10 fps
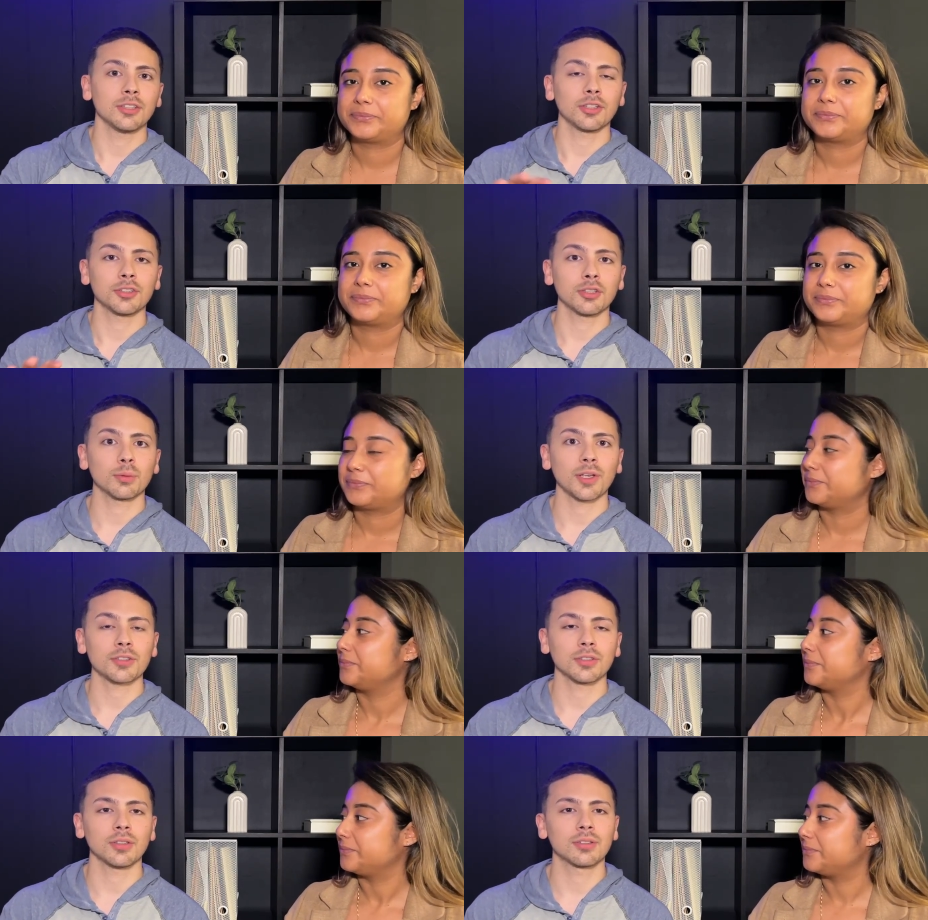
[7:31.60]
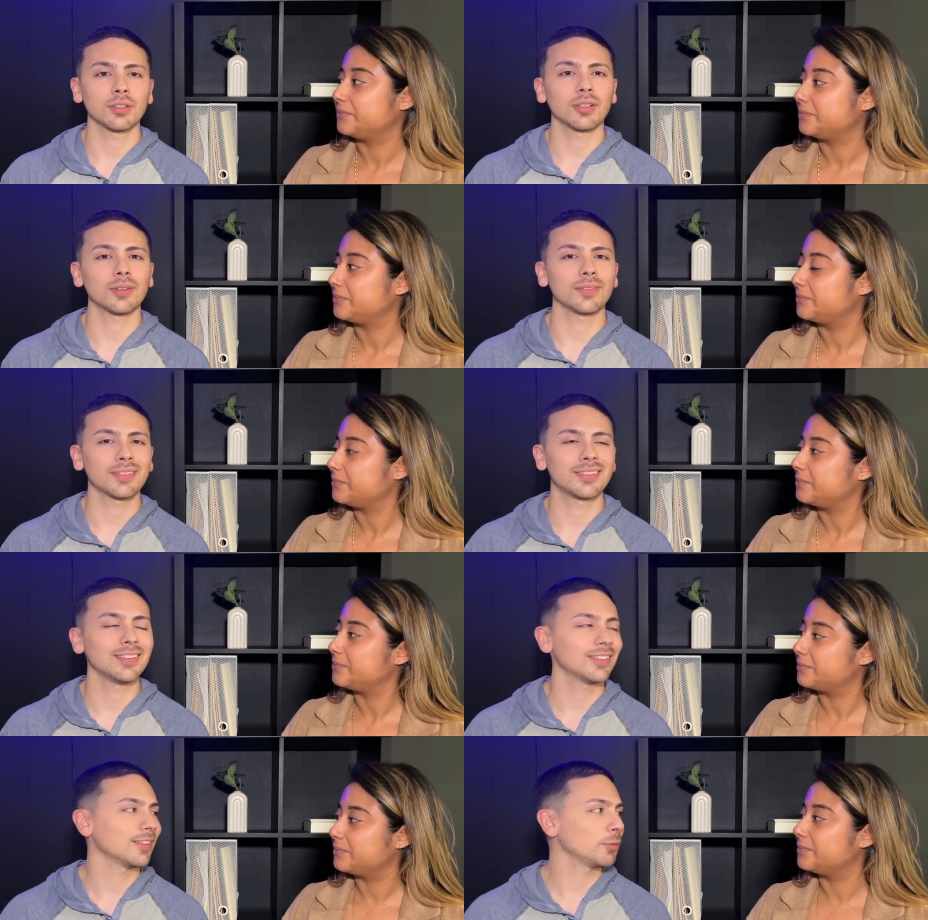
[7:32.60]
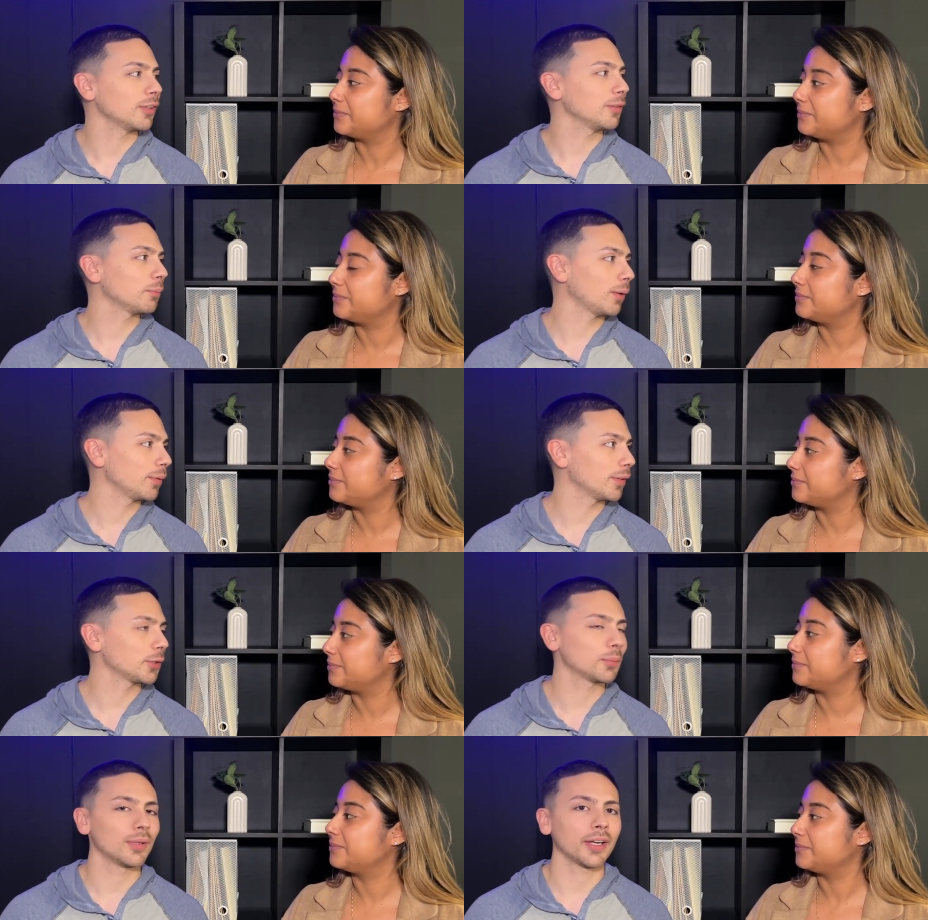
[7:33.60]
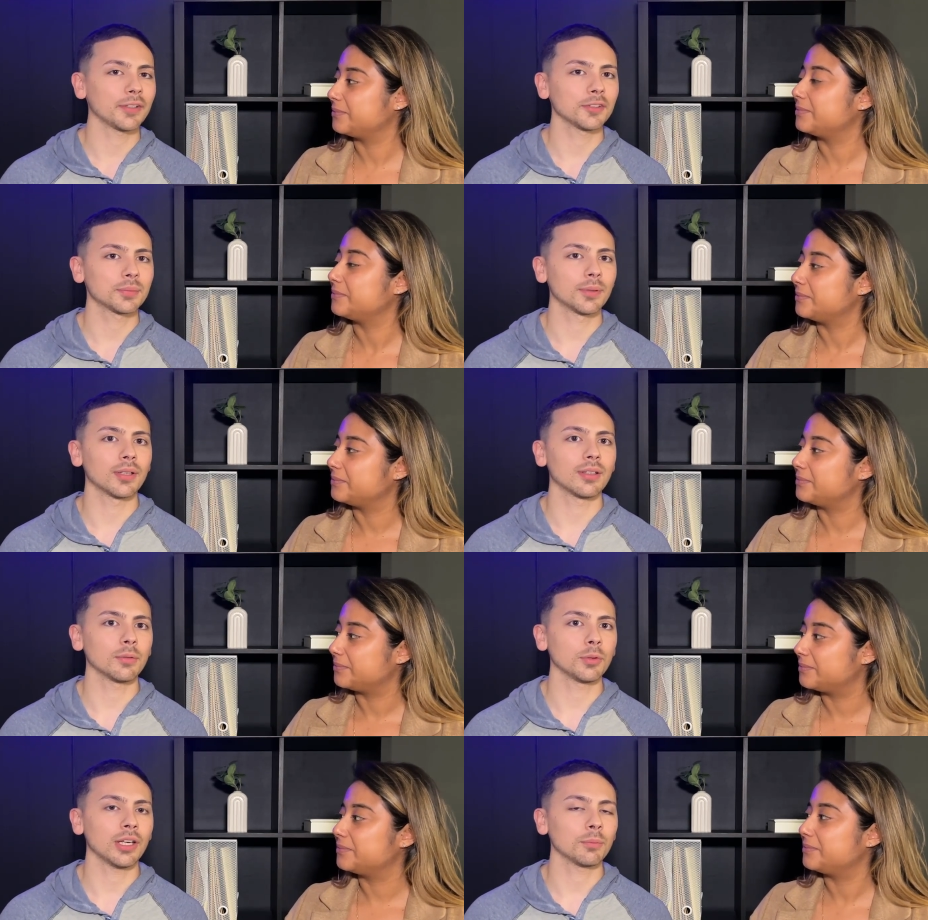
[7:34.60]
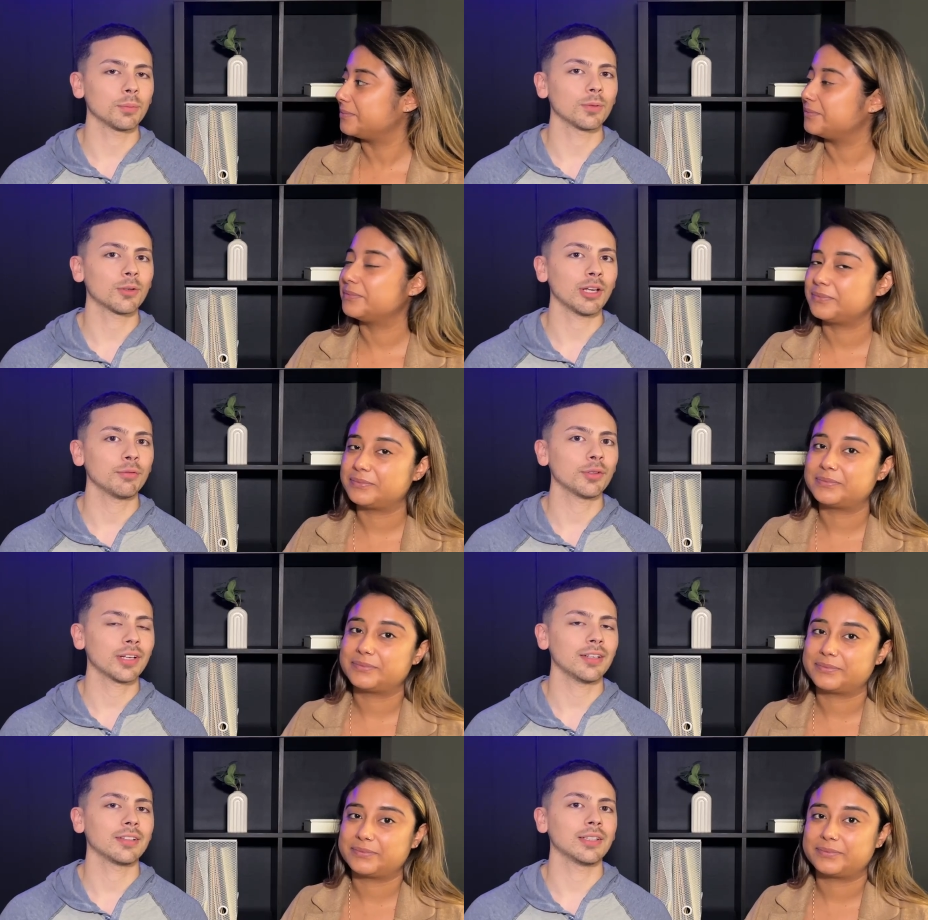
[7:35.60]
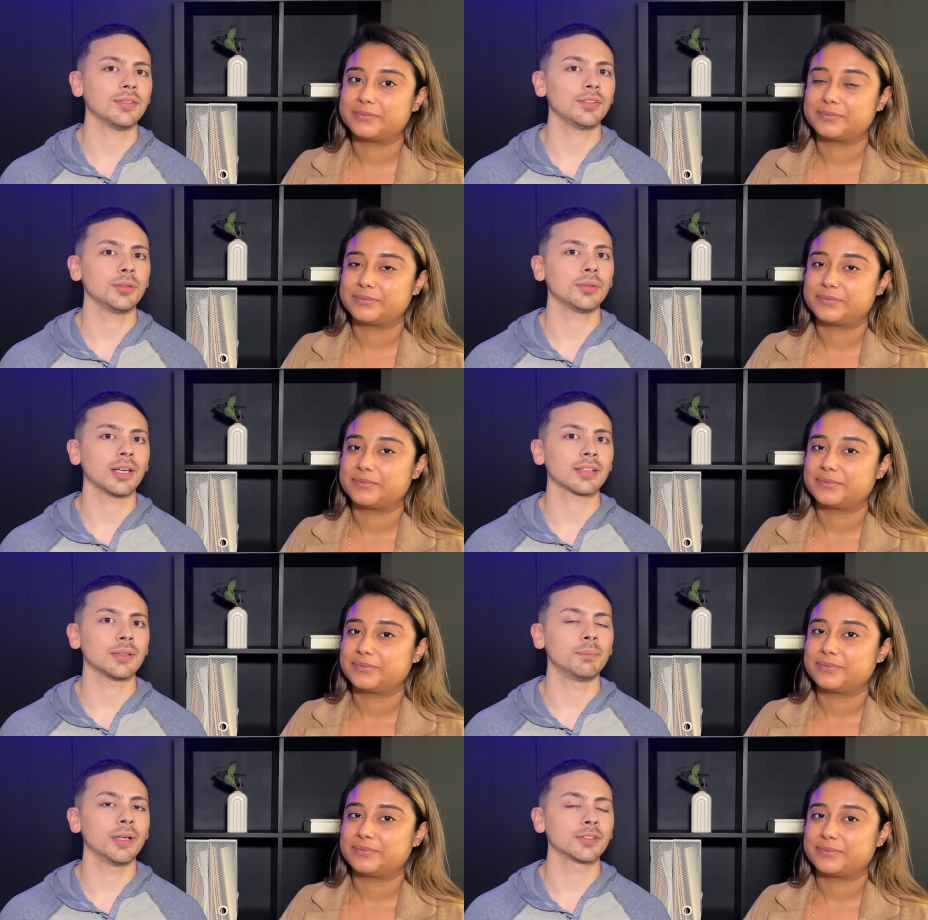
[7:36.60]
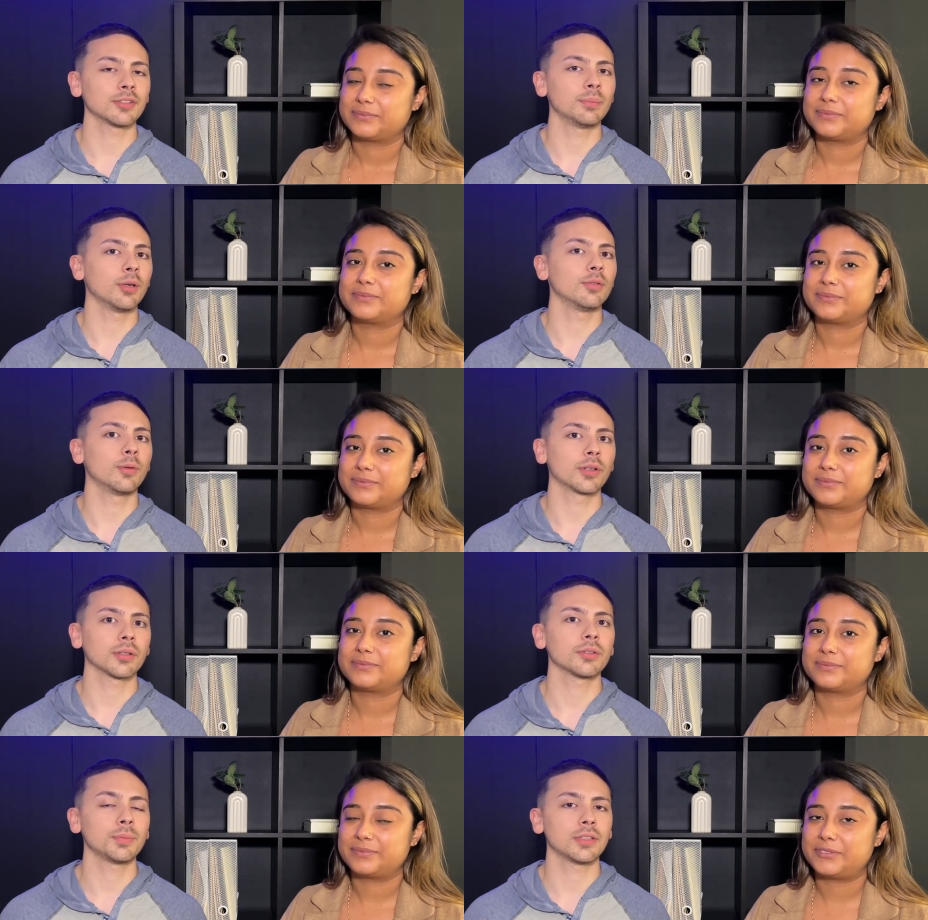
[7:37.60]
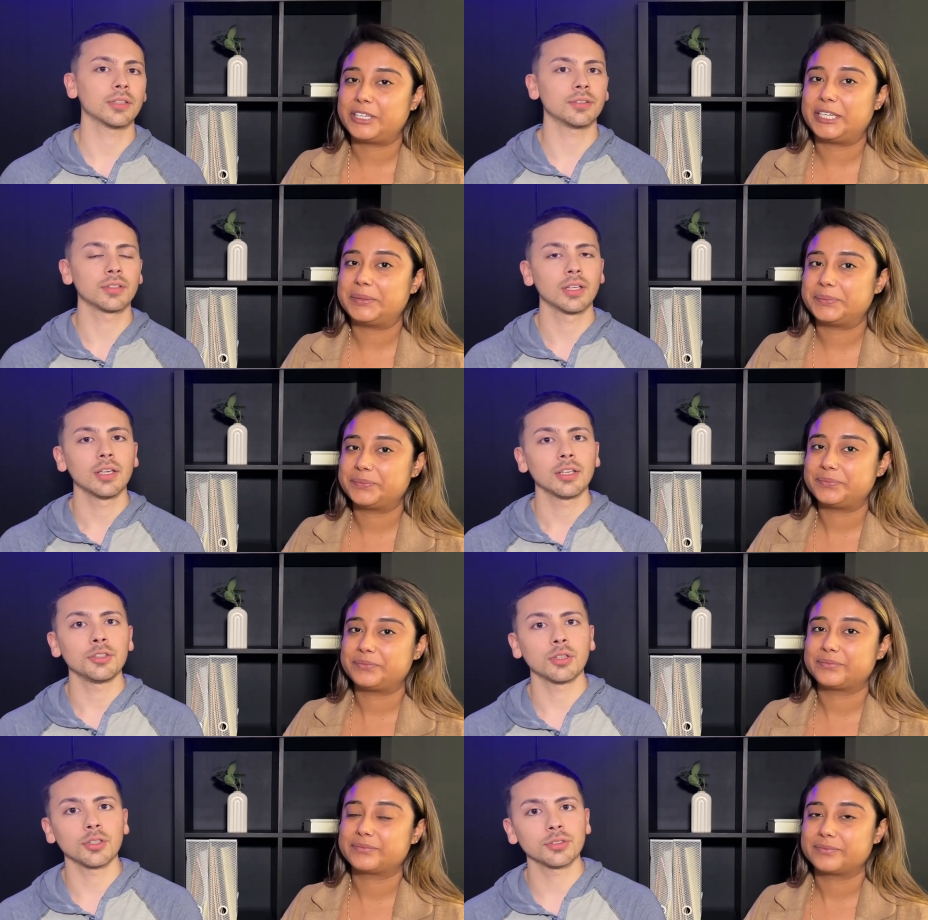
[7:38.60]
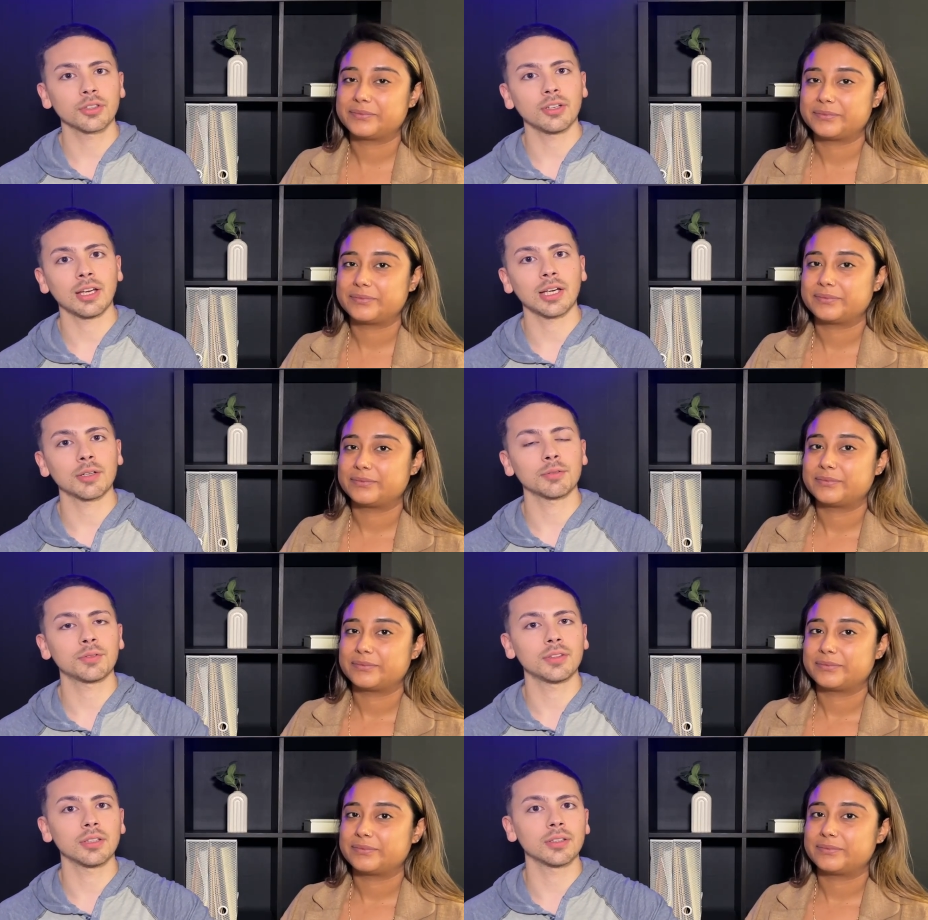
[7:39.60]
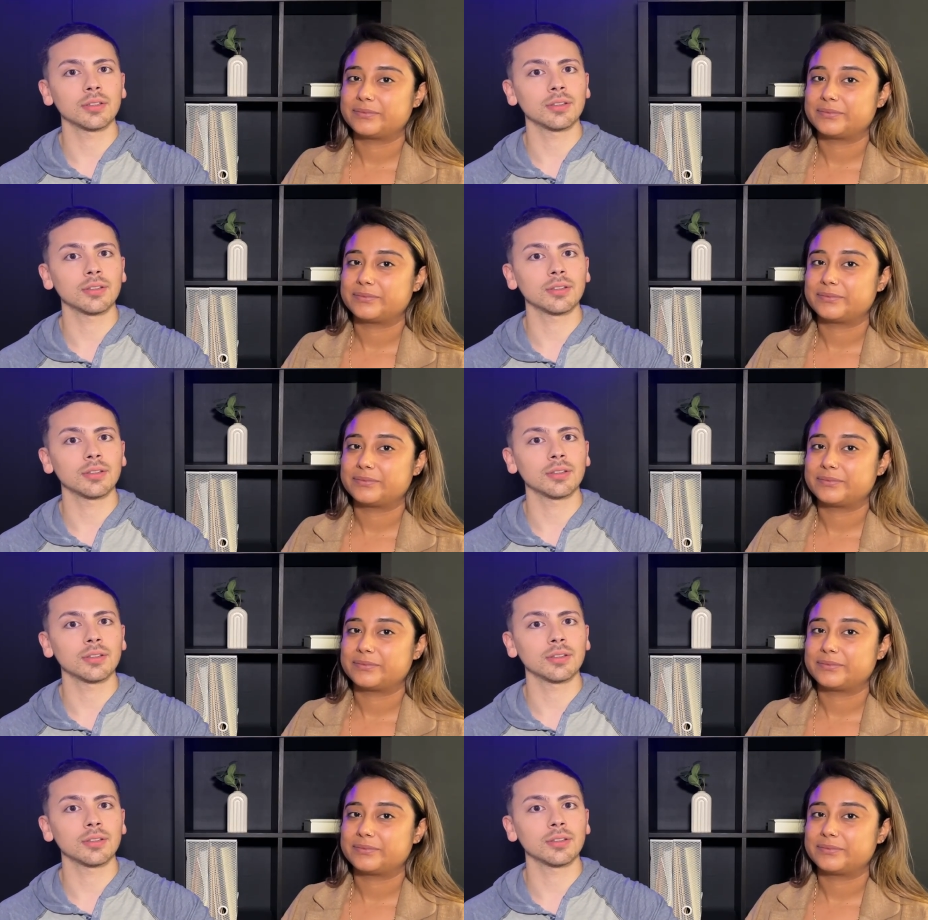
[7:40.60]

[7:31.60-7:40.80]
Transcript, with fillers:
Speaker 1: younger generation. So this we might be a little biased, but we ha- Cranford kind of gives you like the best of both worlds because. Right you're also going to have the